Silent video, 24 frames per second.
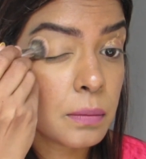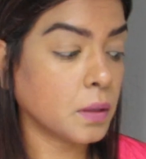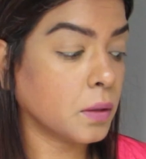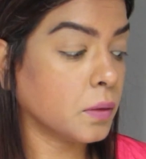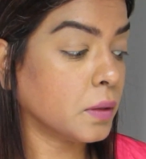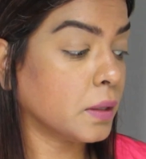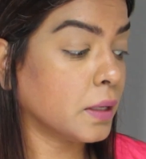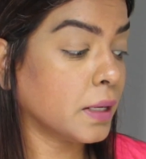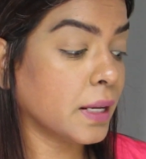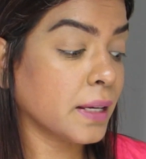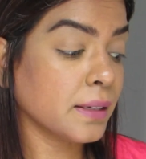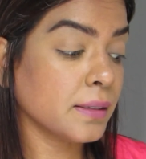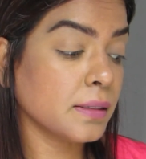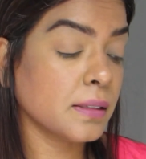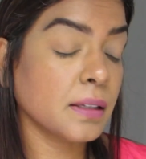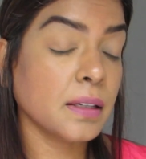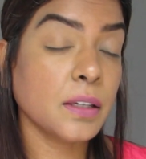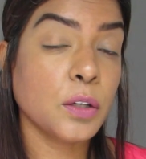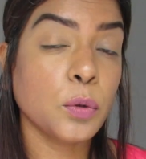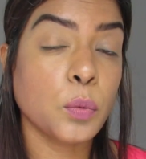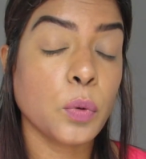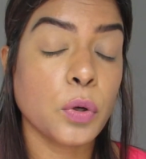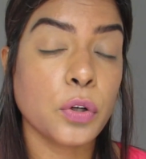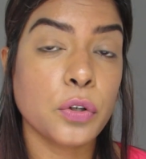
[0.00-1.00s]
Now the next
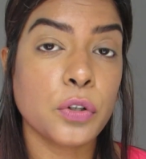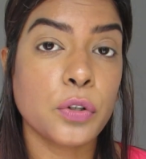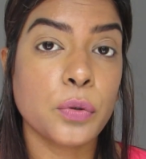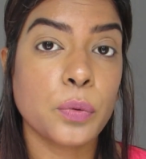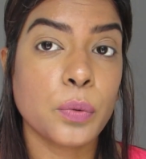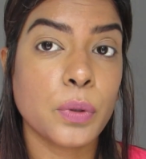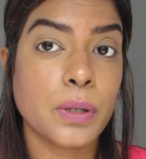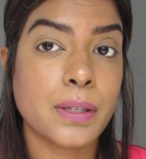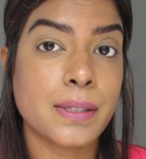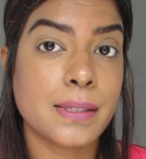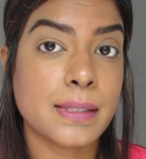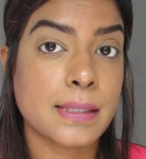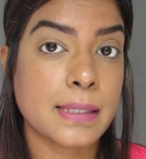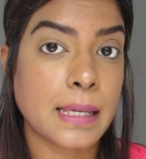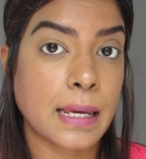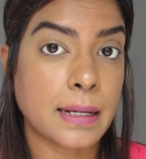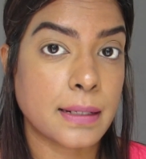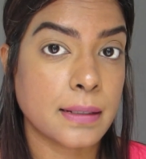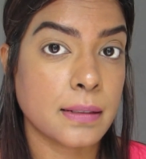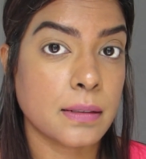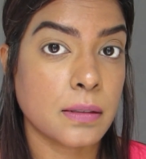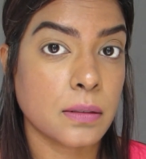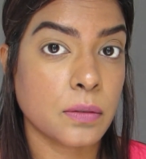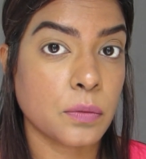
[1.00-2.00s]
thing you want to do is
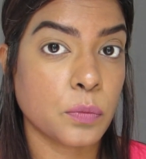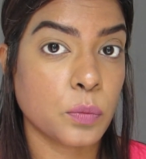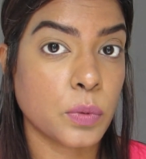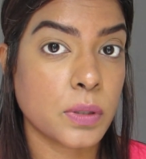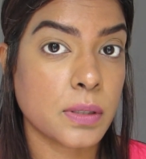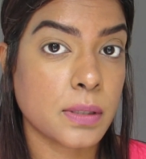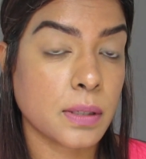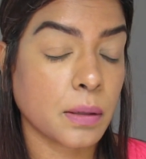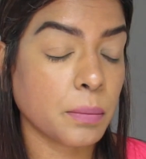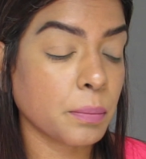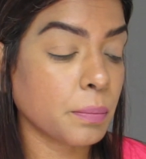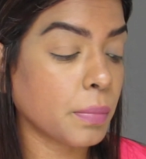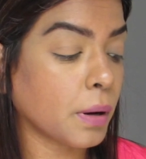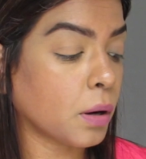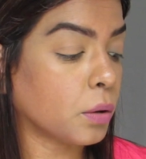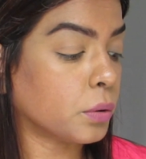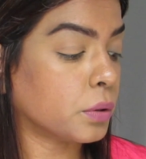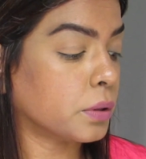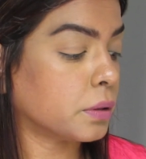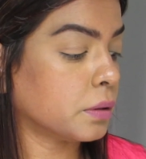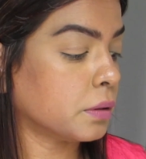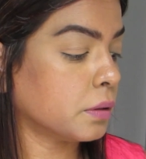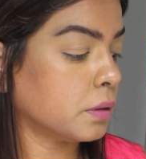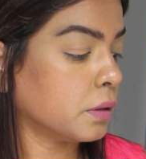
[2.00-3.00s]
set it with some
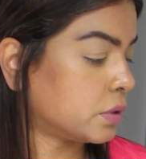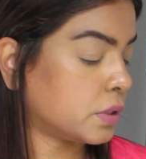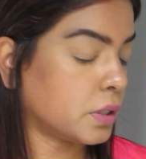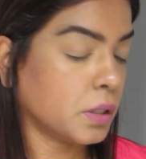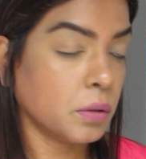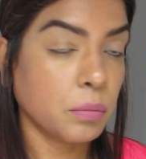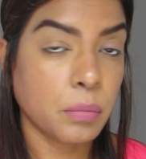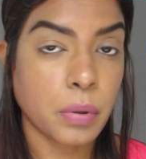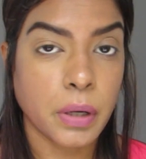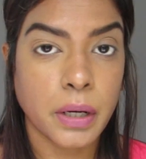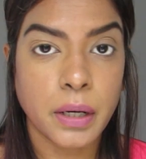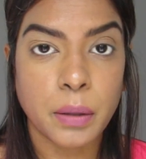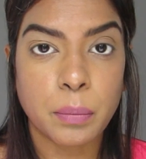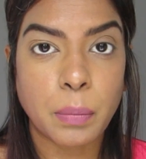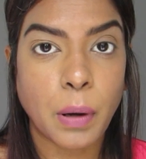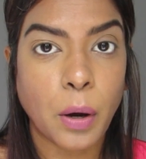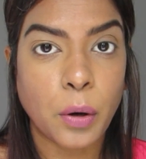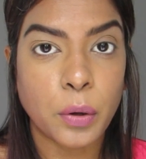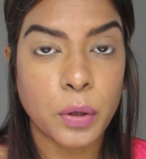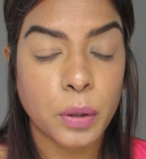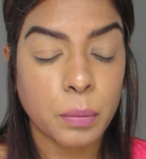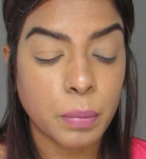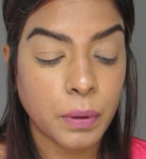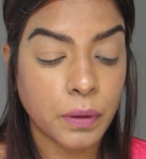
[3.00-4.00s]
powder. Didn't bring a
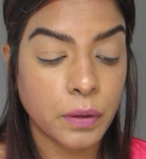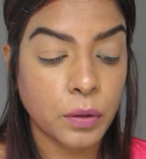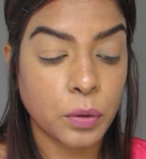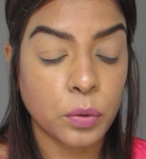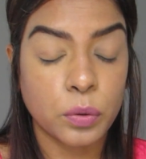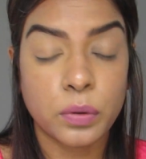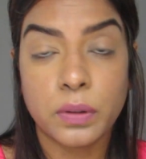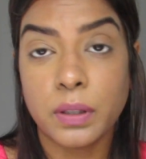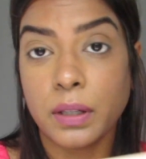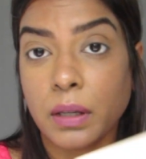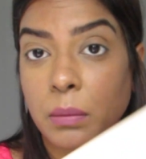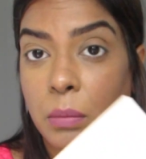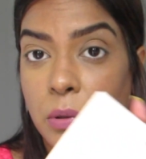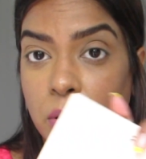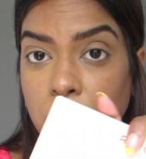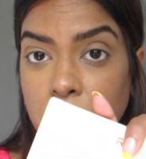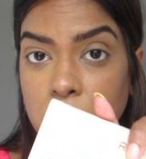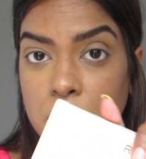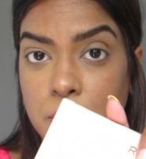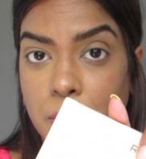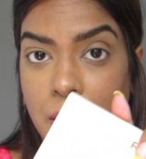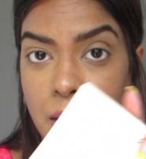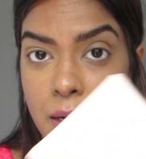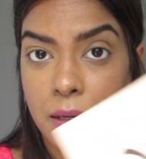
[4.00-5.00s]
powder, but the good thing about
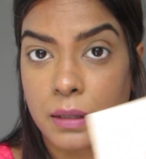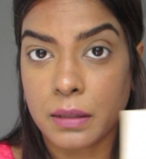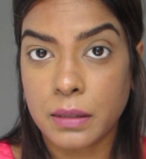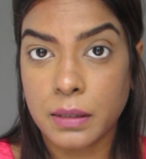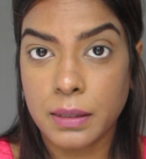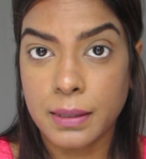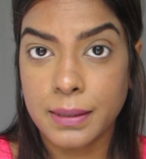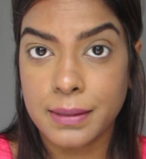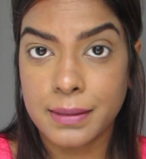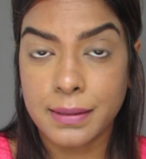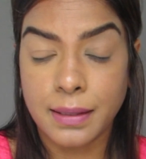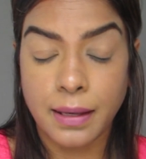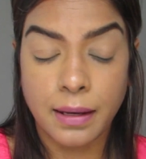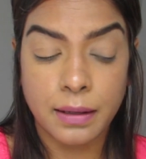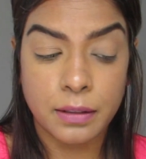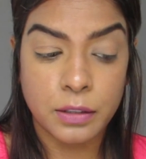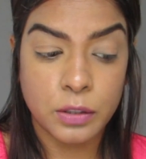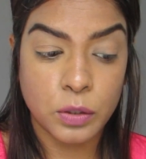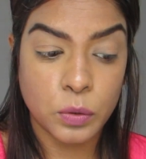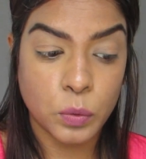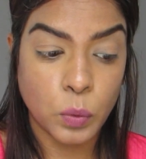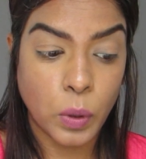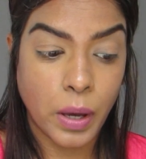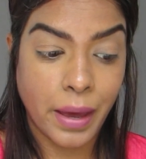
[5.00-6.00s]
this palette is
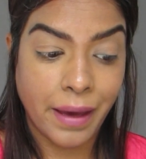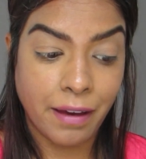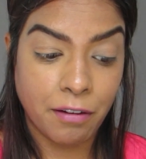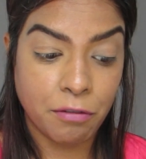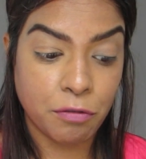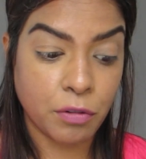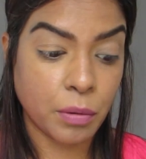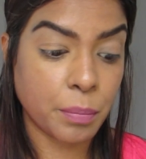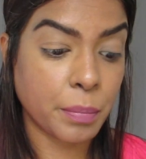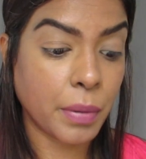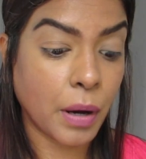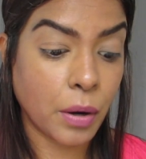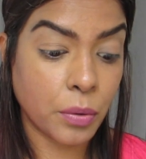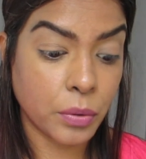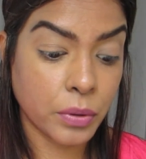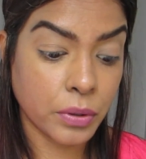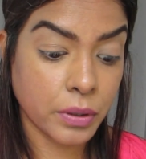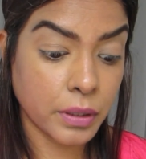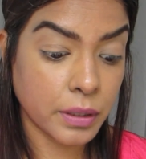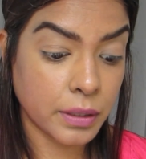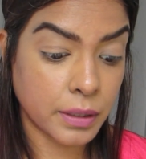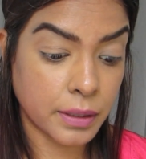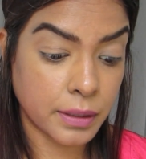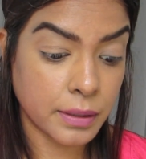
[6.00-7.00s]
that you have a
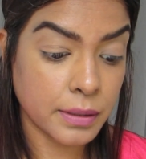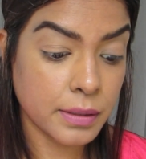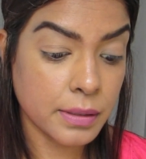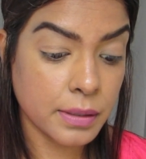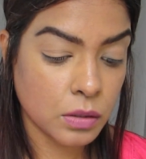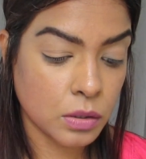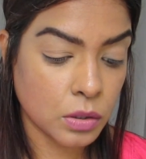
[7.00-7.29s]
powder in it.